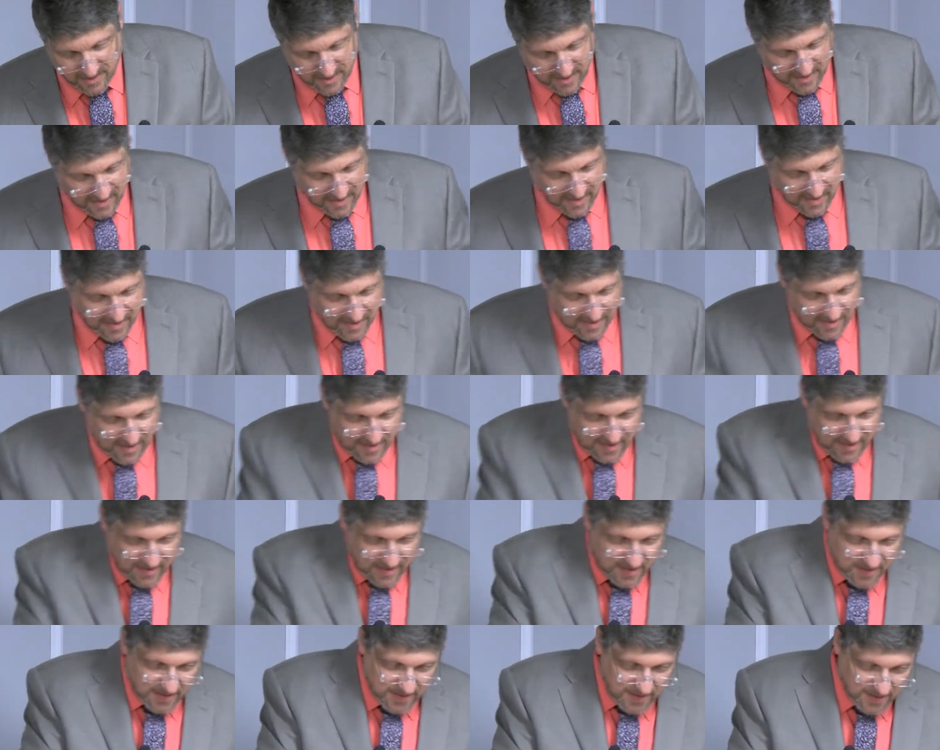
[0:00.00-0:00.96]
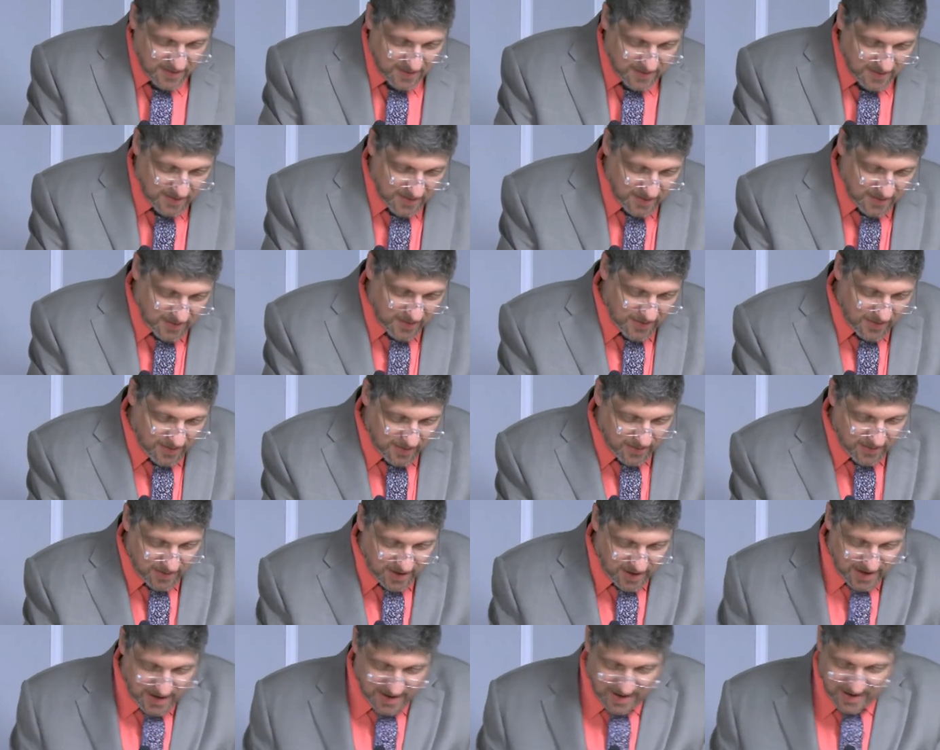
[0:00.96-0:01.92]

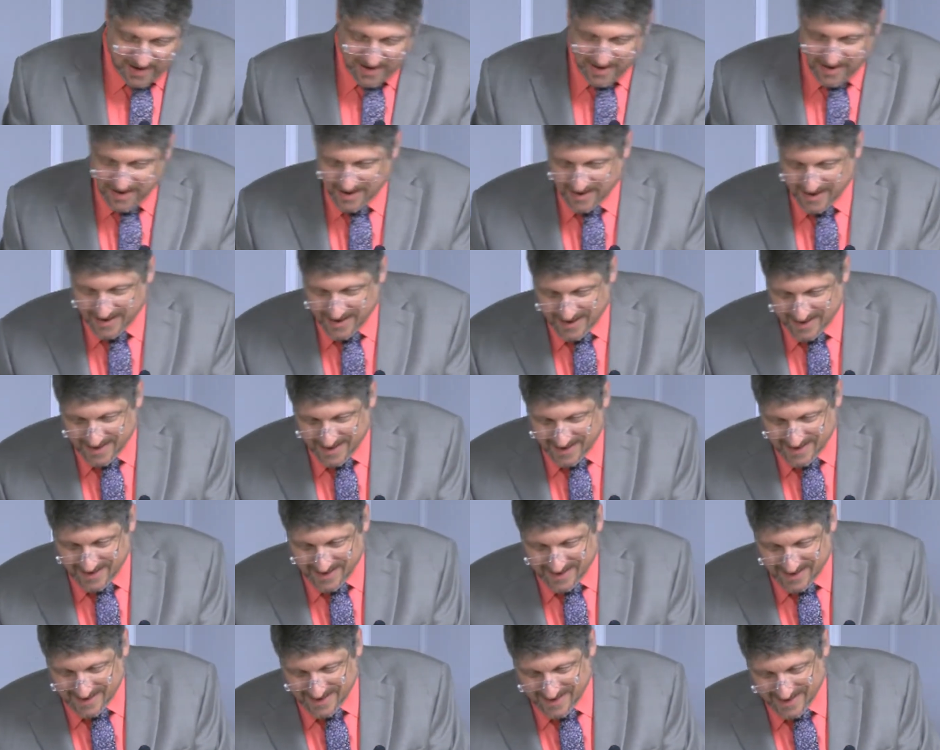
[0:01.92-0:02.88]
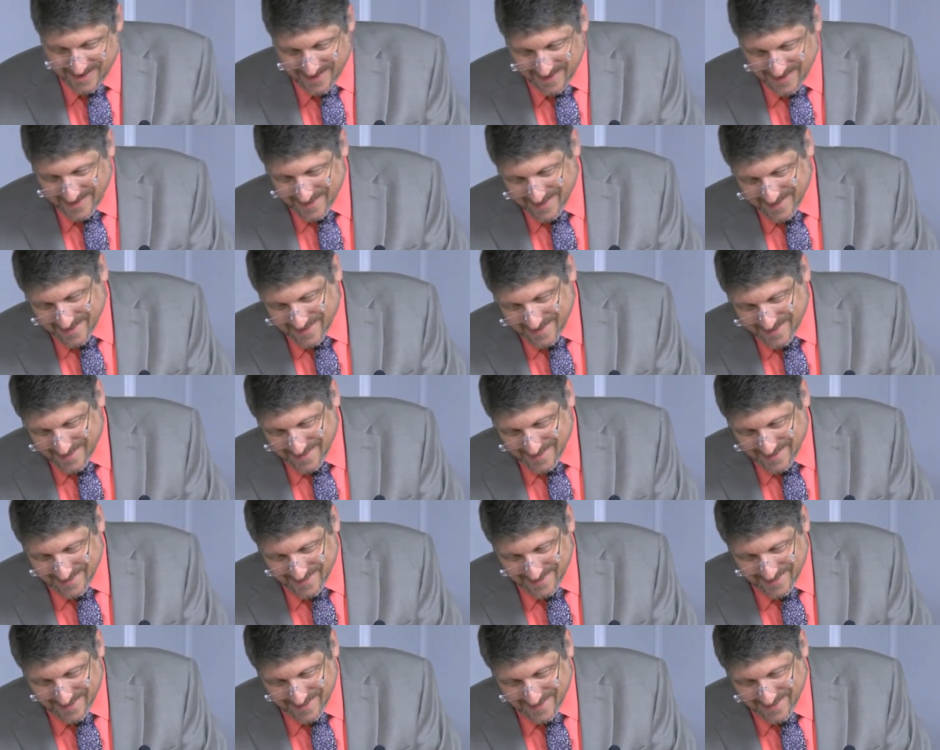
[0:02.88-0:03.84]

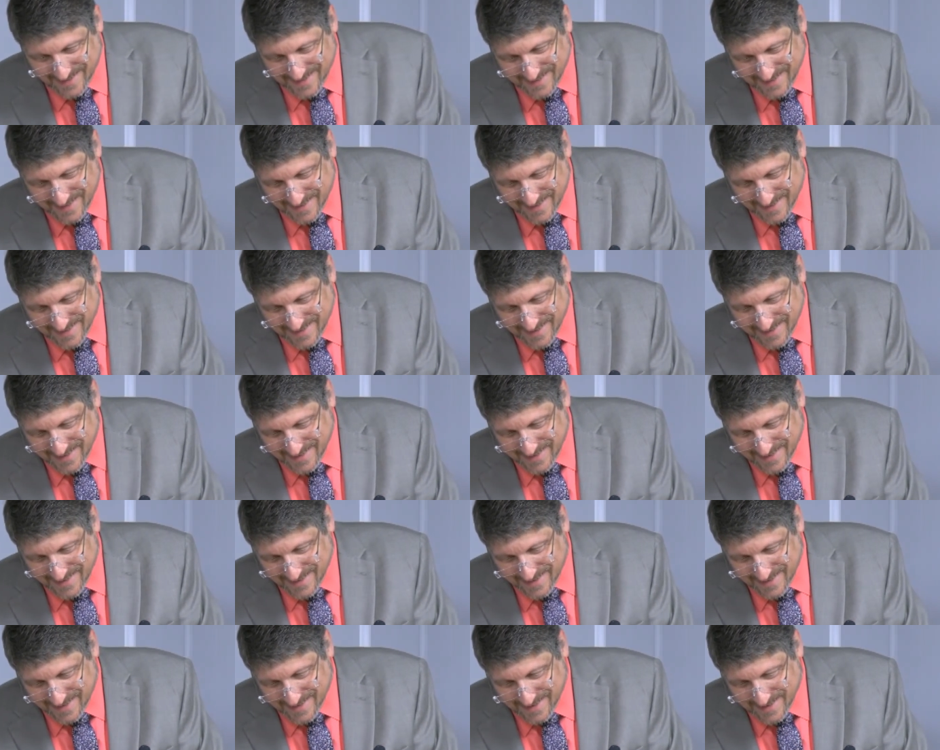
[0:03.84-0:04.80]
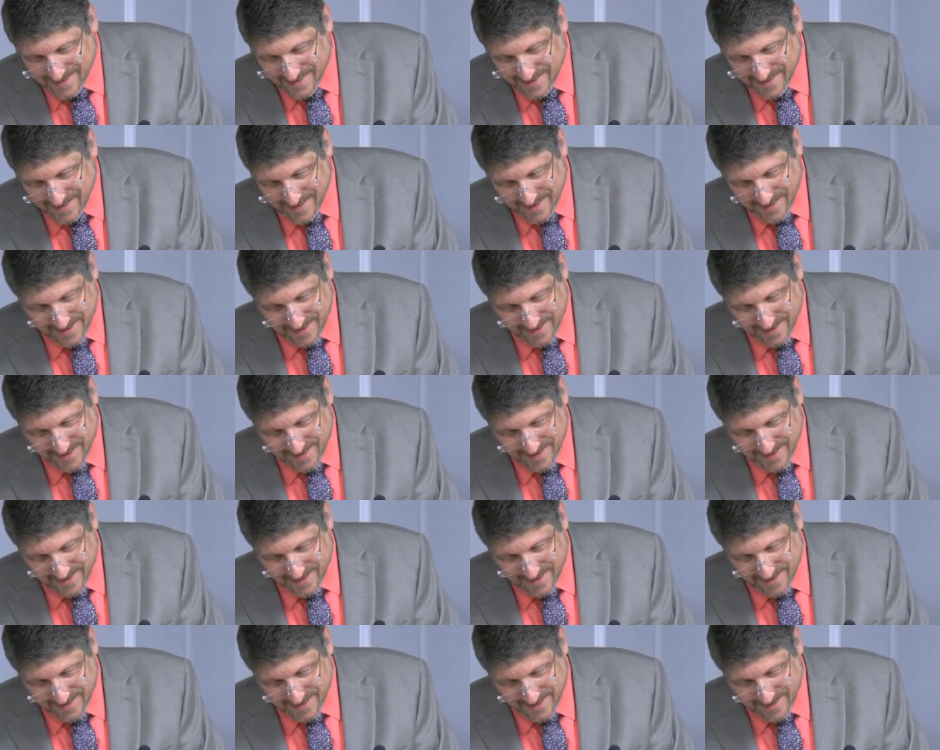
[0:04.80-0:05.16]
[no speech]